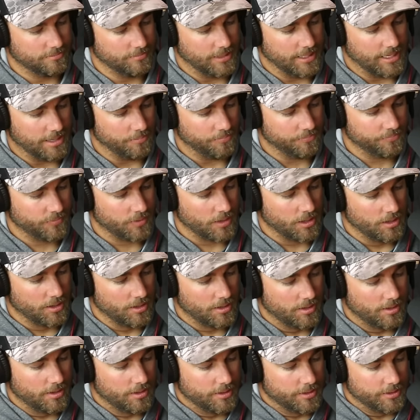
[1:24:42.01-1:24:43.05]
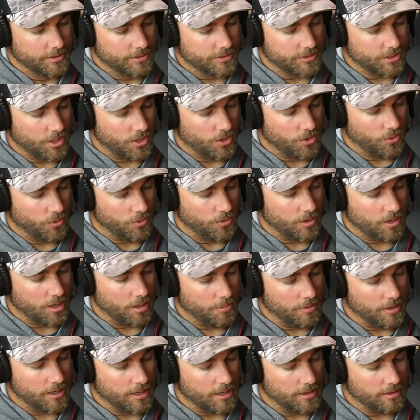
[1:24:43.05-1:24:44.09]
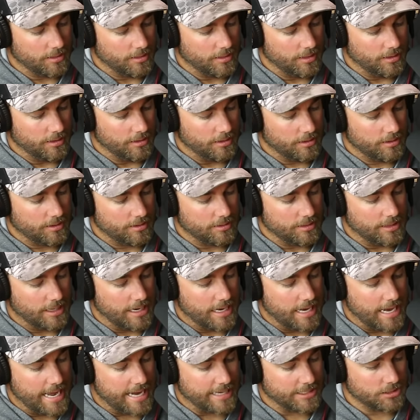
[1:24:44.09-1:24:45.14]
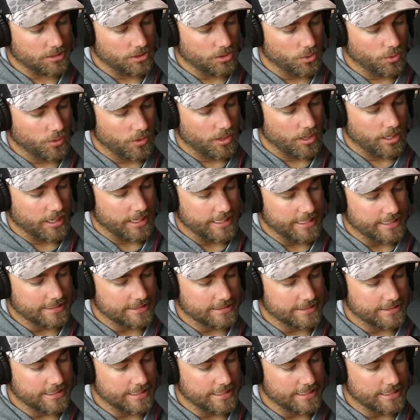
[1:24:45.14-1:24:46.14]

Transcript: Yeah. So coming, the next lure is